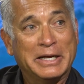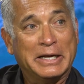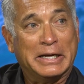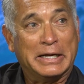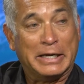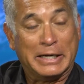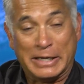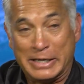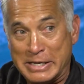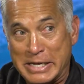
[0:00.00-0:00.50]

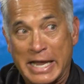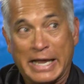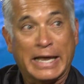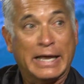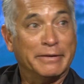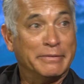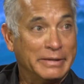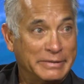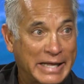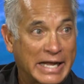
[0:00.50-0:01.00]
Uh,
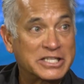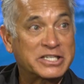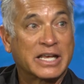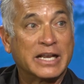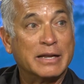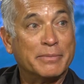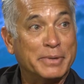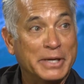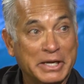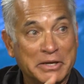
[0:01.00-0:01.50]
and that's
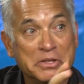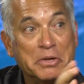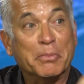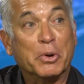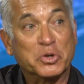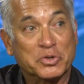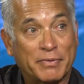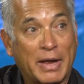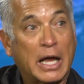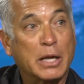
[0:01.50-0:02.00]
going to be the
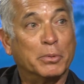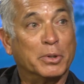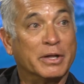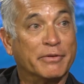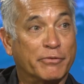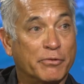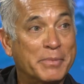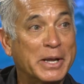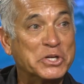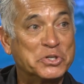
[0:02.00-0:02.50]
most valuable
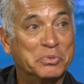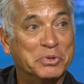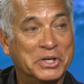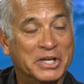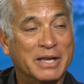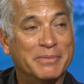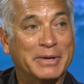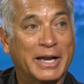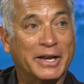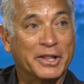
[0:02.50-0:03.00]
information when you
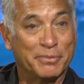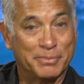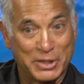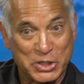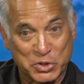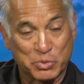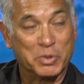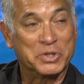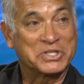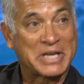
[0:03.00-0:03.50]
come down to the
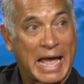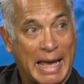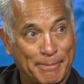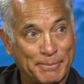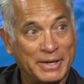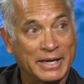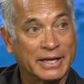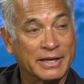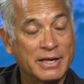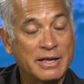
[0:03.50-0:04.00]
beach, what's
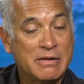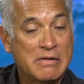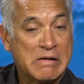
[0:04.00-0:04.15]
happening,